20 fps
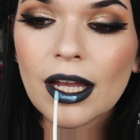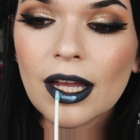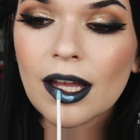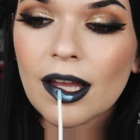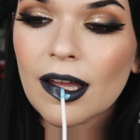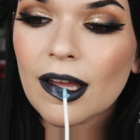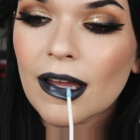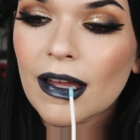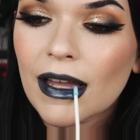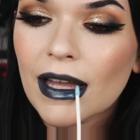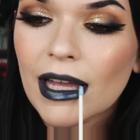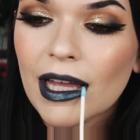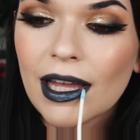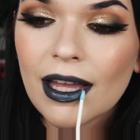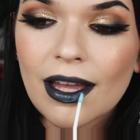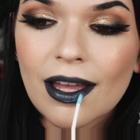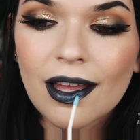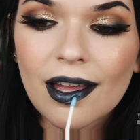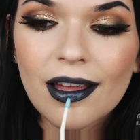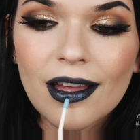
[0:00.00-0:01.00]
top.
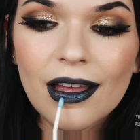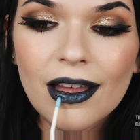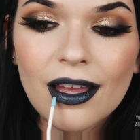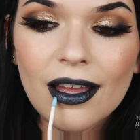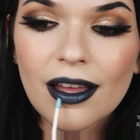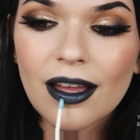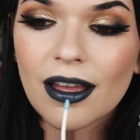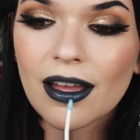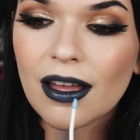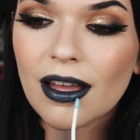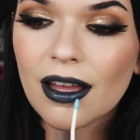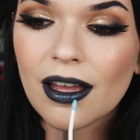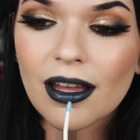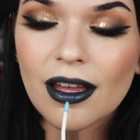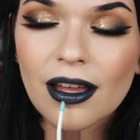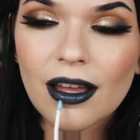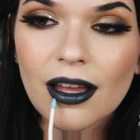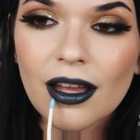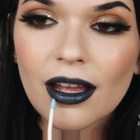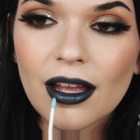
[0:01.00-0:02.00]

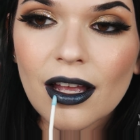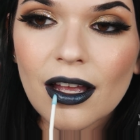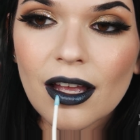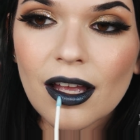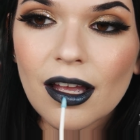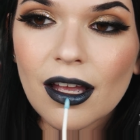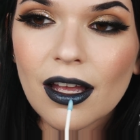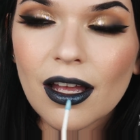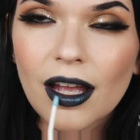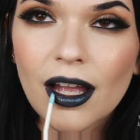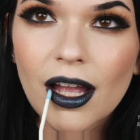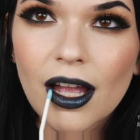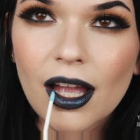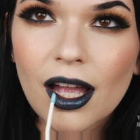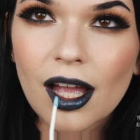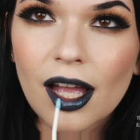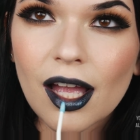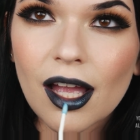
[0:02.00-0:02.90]
See if we still like it.